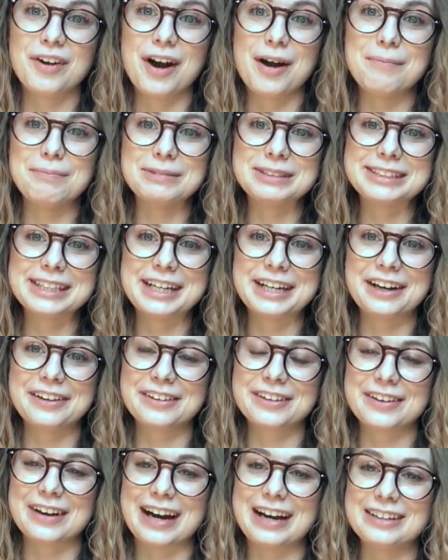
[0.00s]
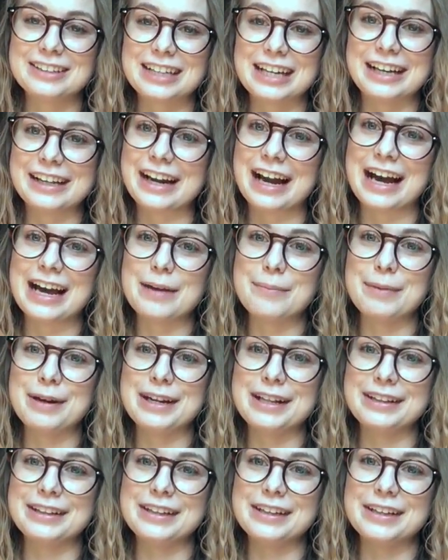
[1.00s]
from sitting on the ground, and I
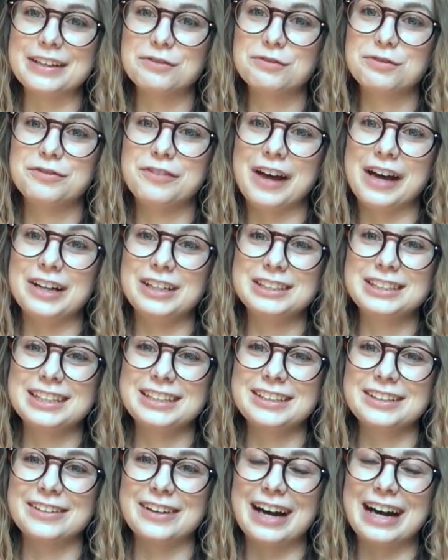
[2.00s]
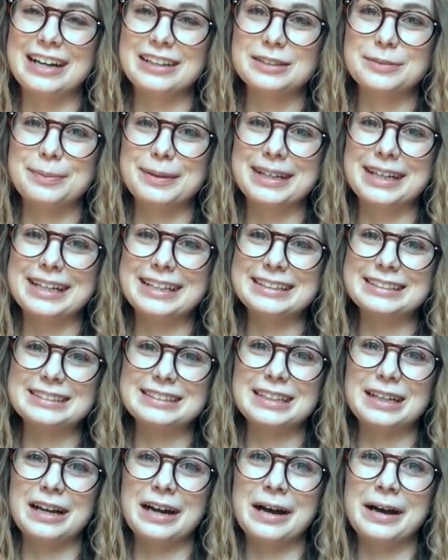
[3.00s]
immediately fell to the ground
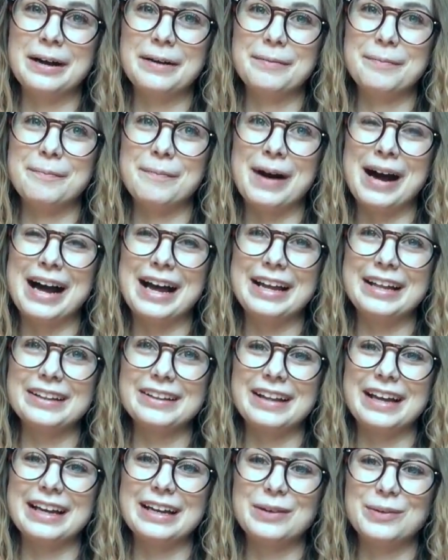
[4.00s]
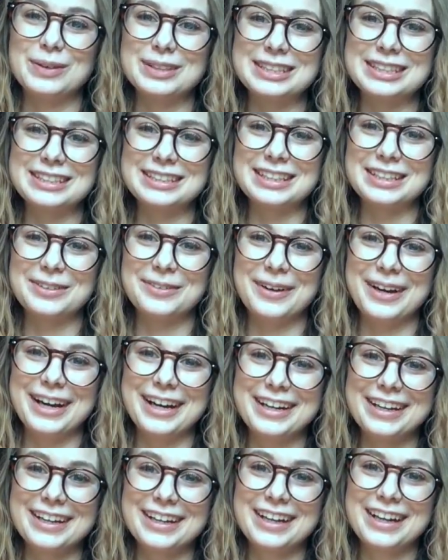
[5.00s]
because my leg wasn't
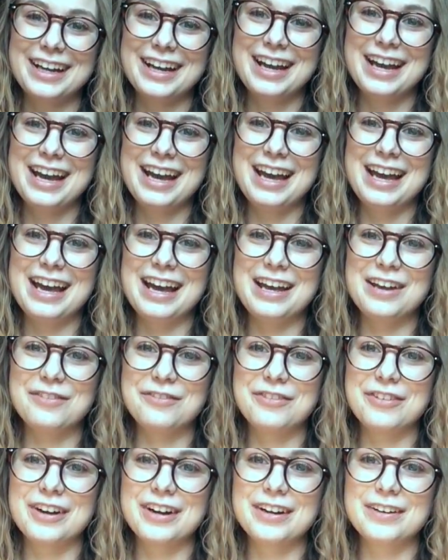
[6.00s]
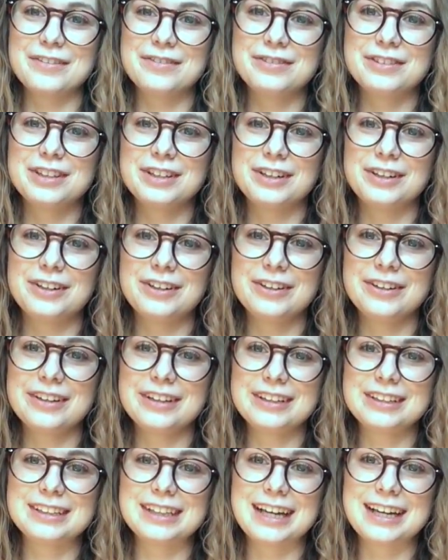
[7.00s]
awake in front of the
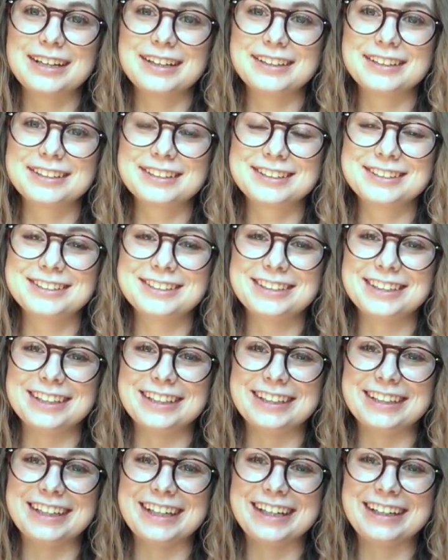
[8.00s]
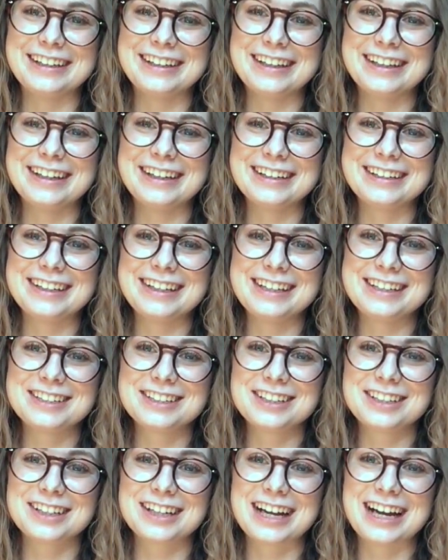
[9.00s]
whole entire school. And then
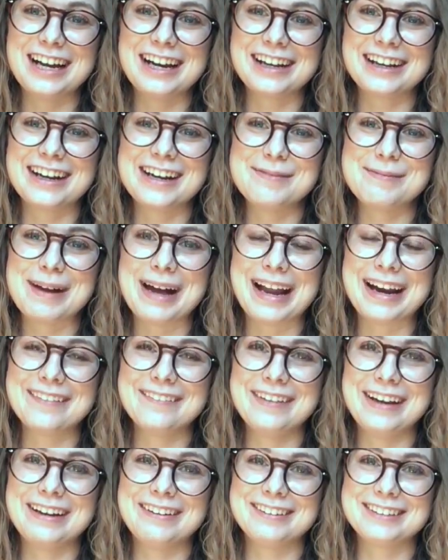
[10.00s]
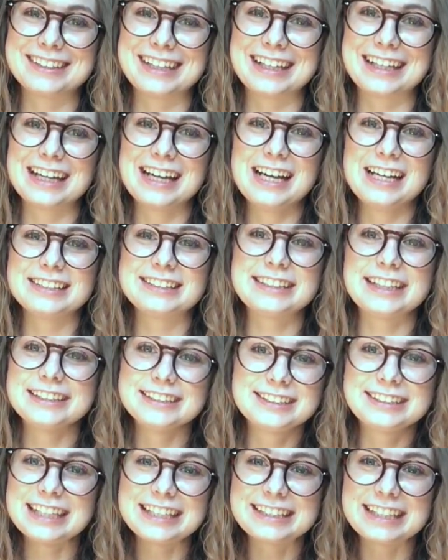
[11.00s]
teacher kind of got mad at me and was like,
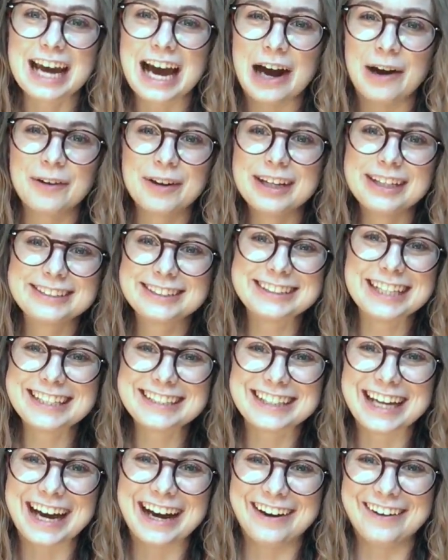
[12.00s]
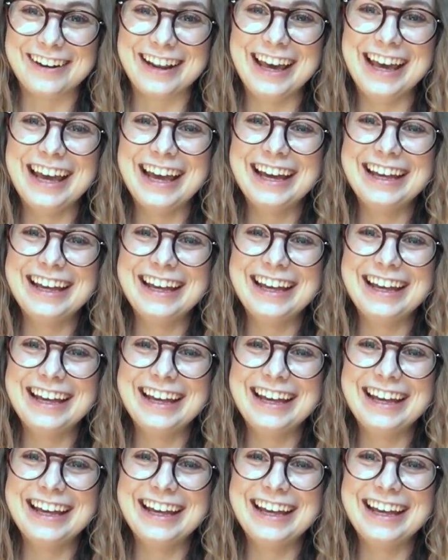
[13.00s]
sit down, sit down.